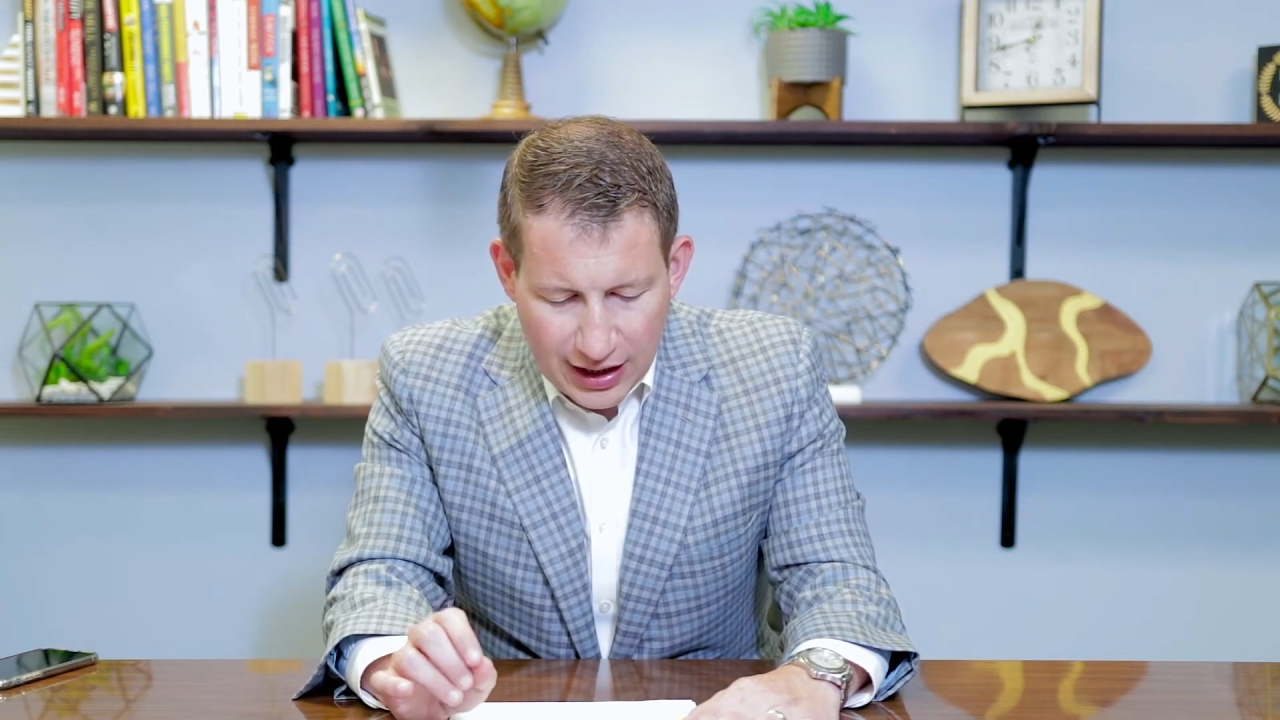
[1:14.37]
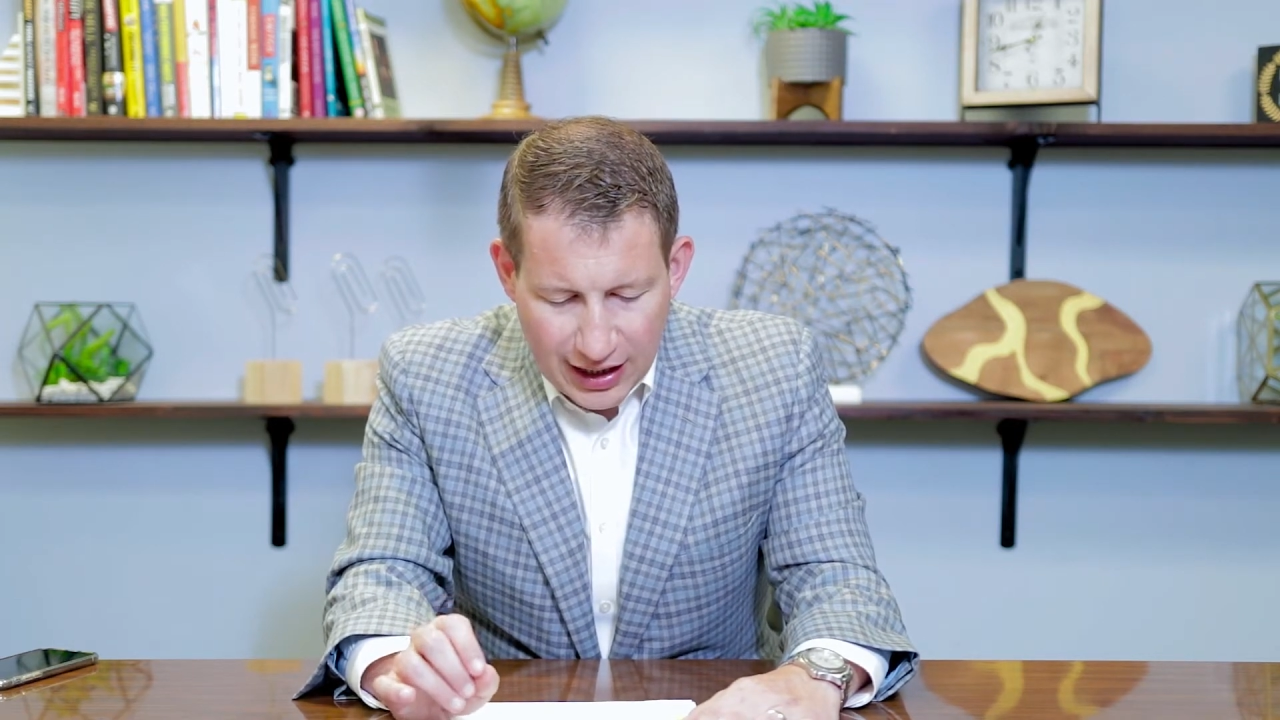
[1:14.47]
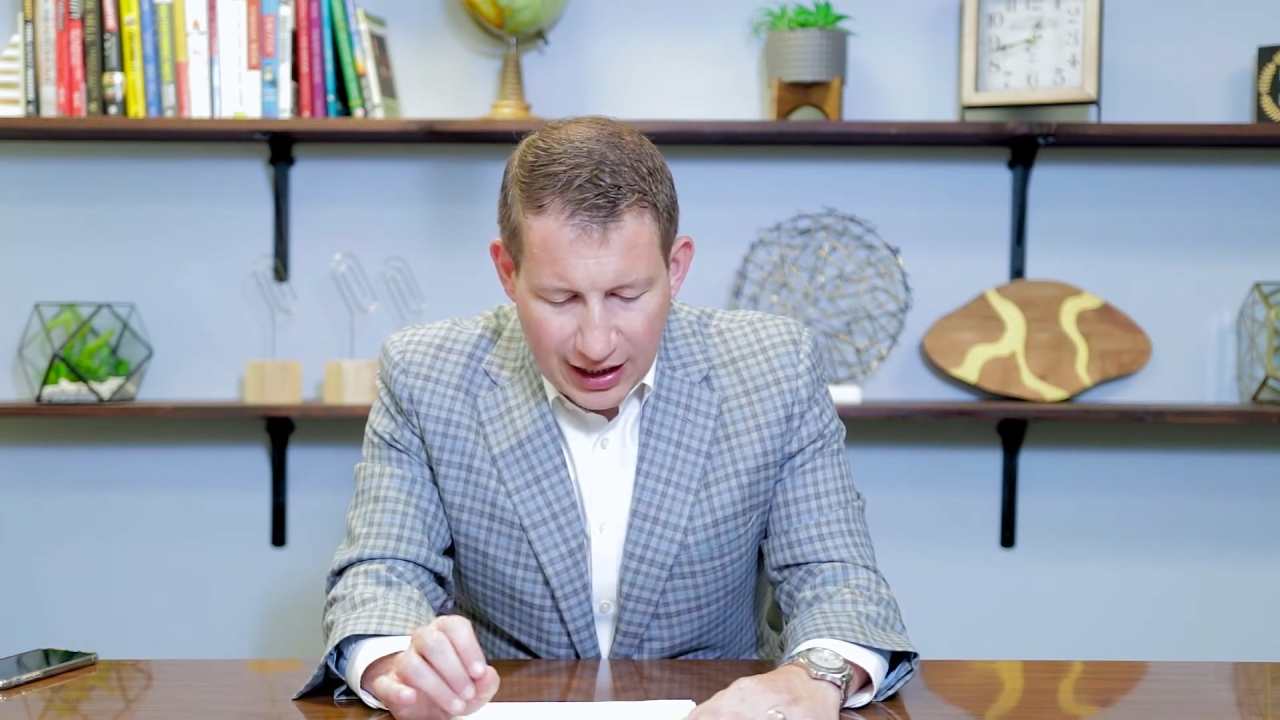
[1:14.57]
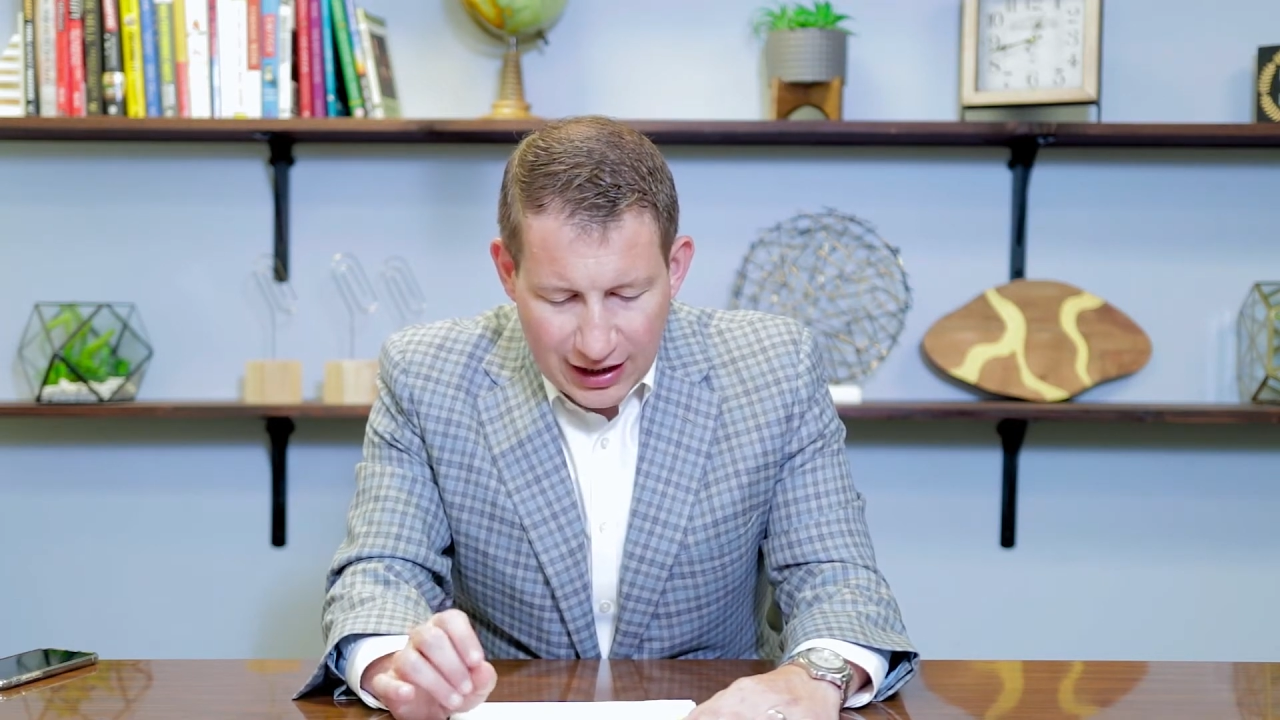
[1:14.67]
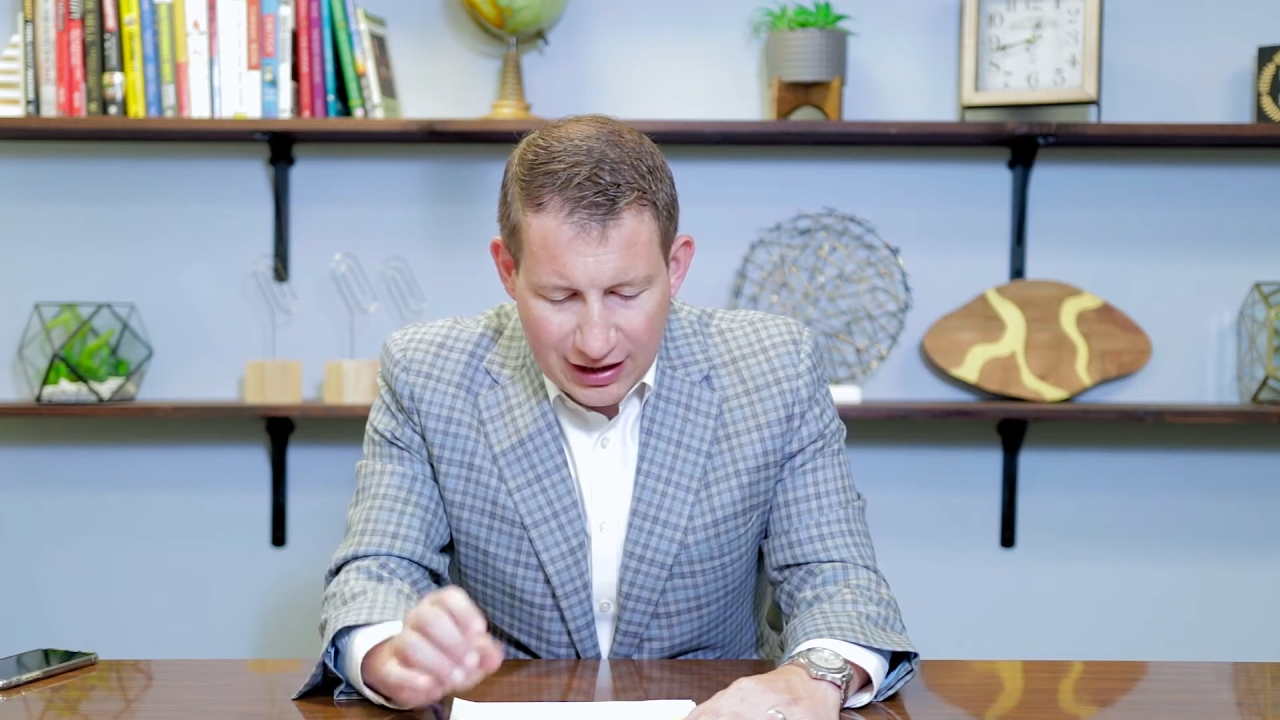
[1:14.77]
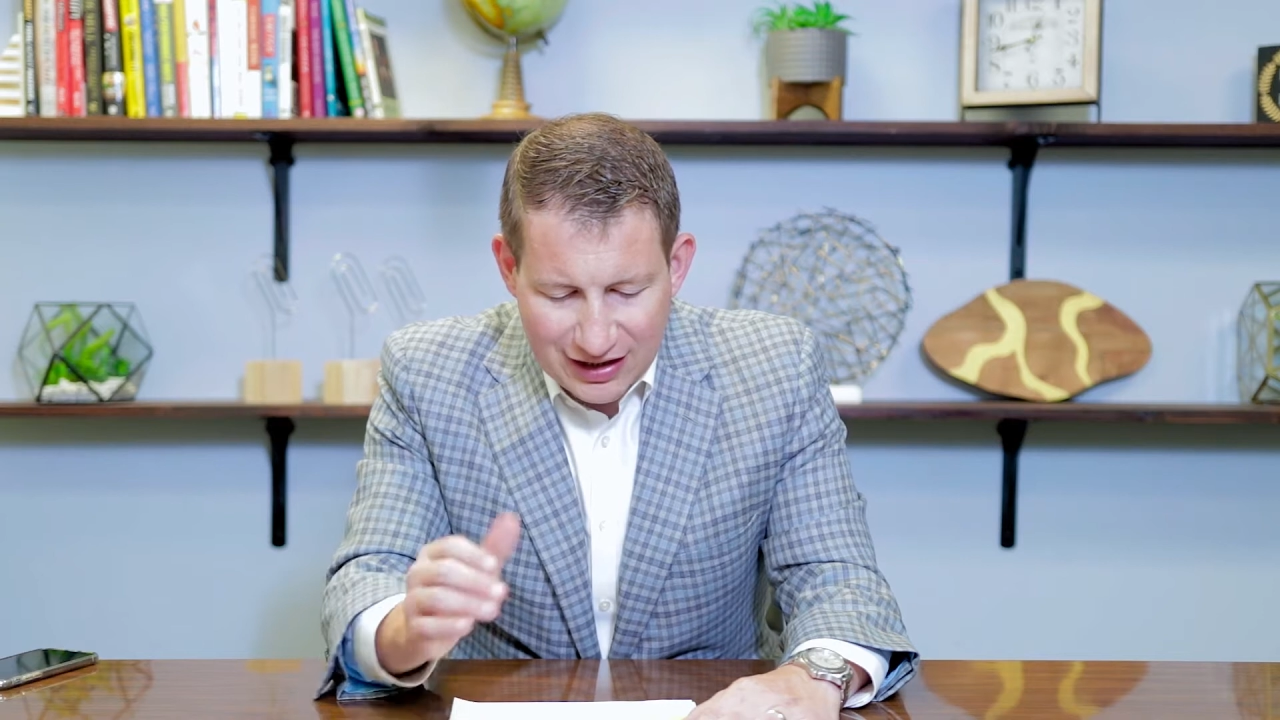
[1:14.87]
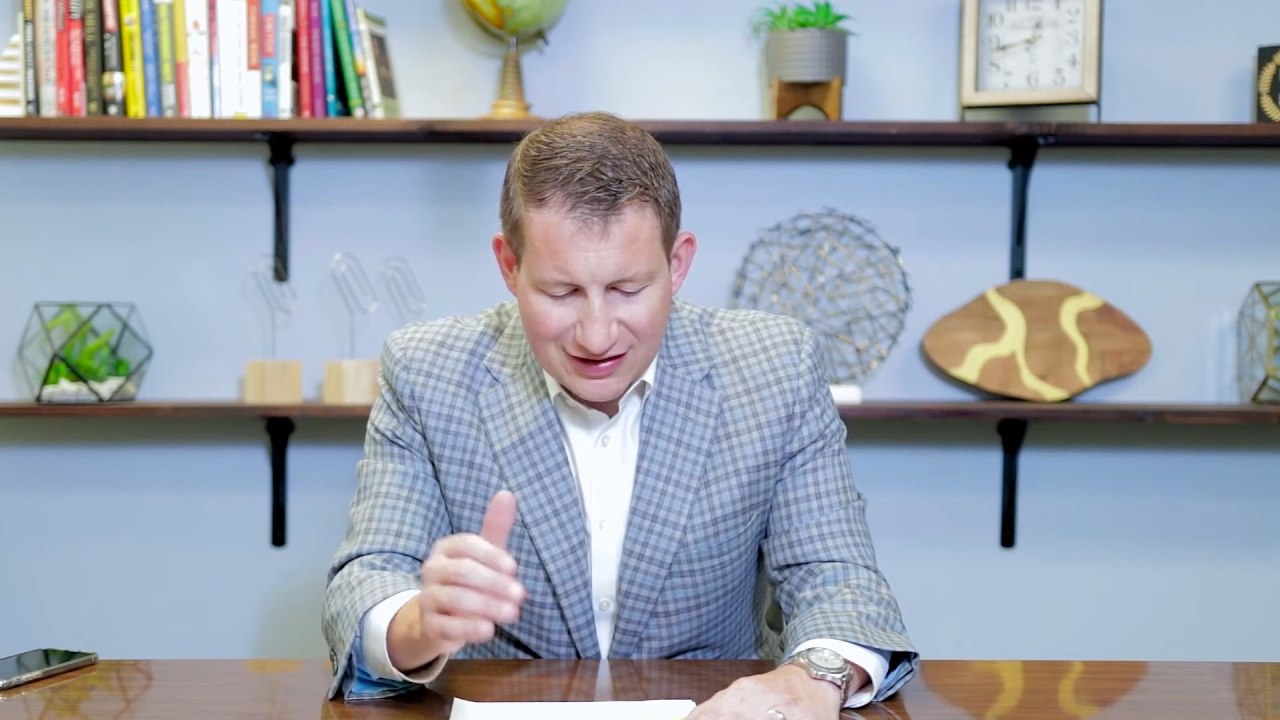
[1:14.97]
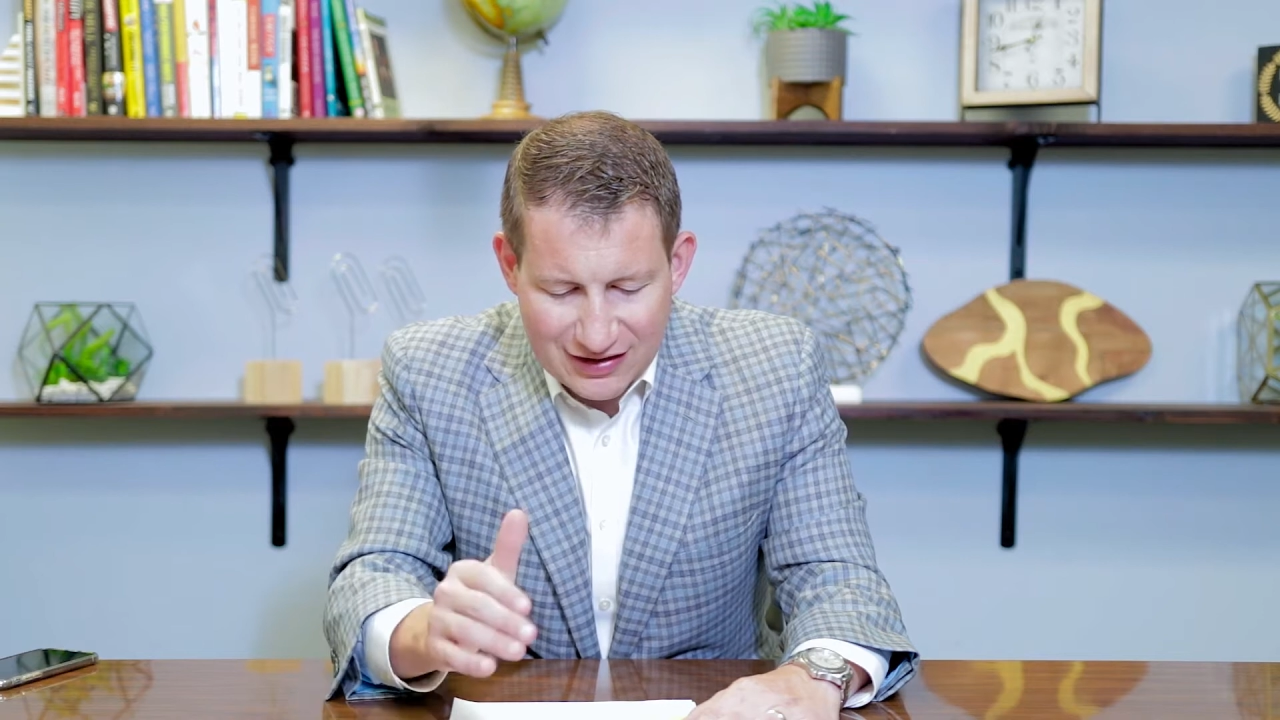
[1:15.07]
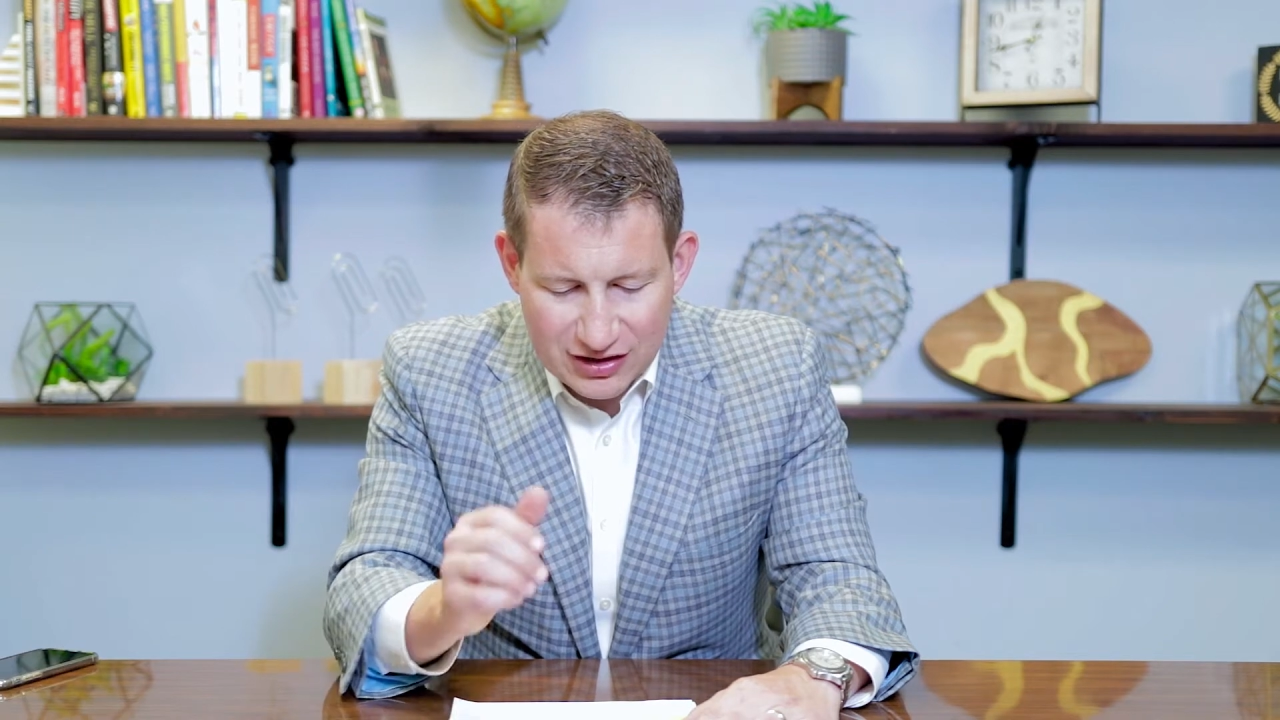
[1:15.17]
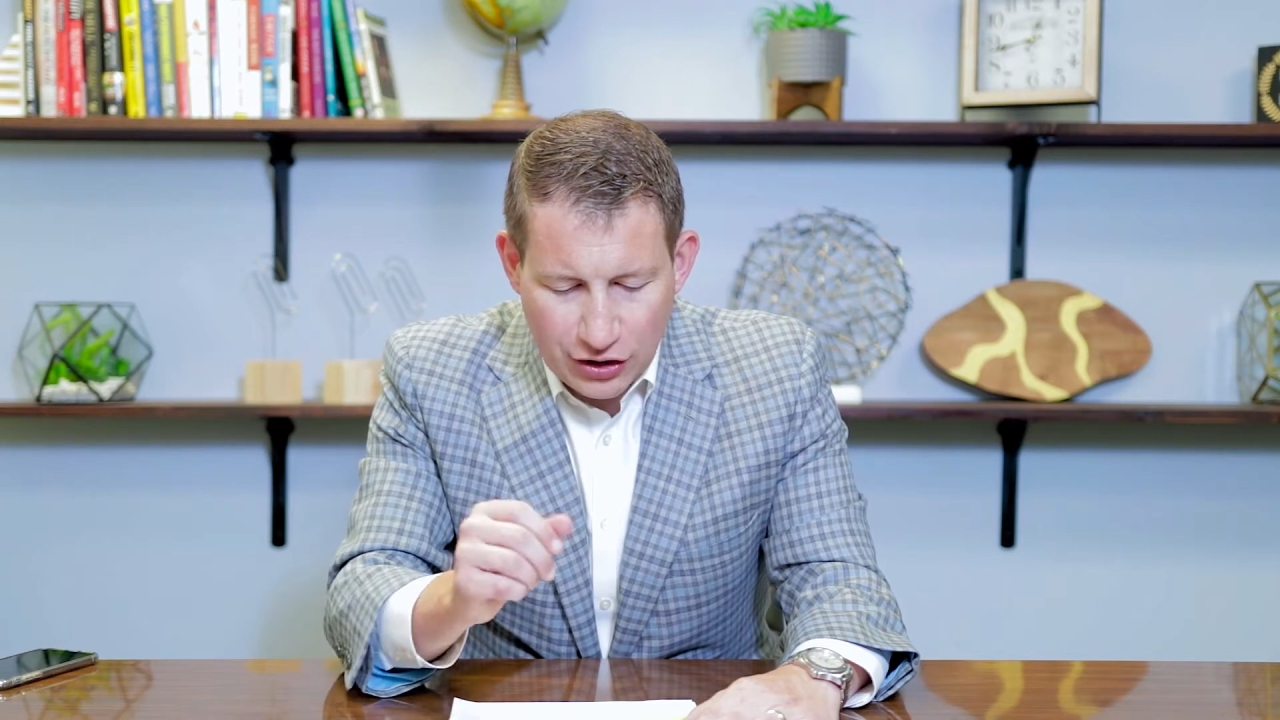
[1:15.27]
and
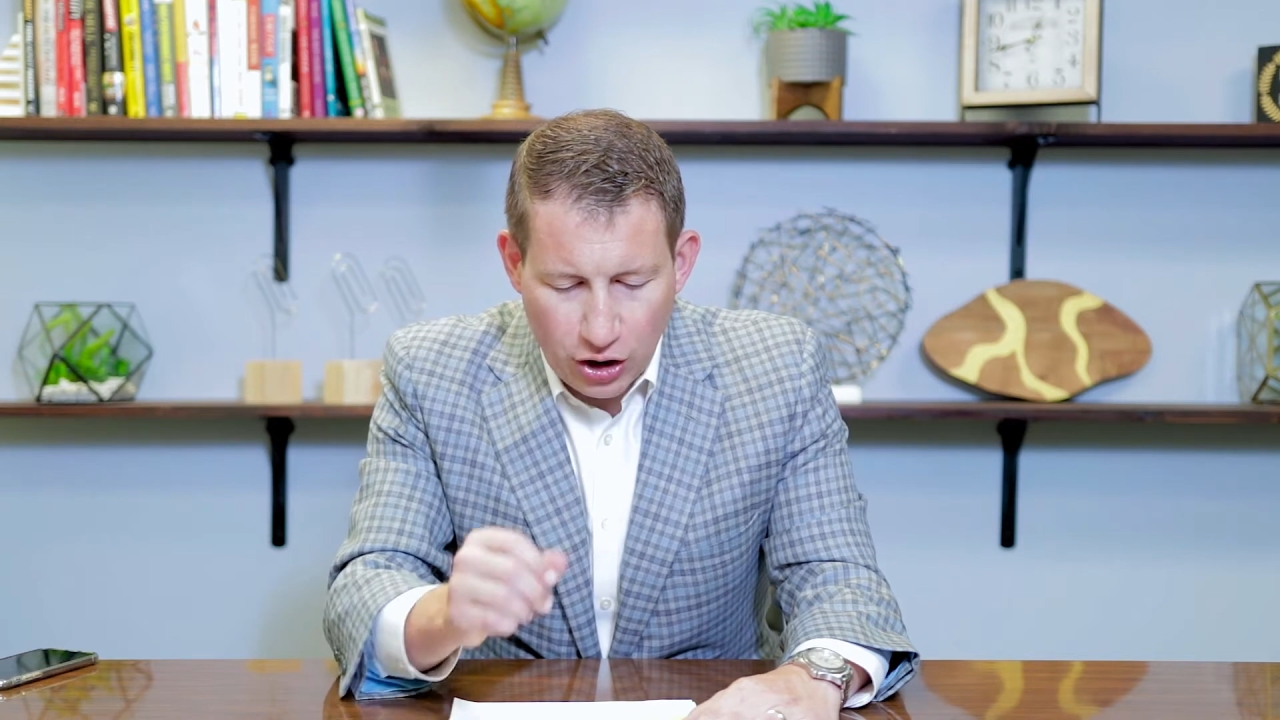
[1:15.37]
existing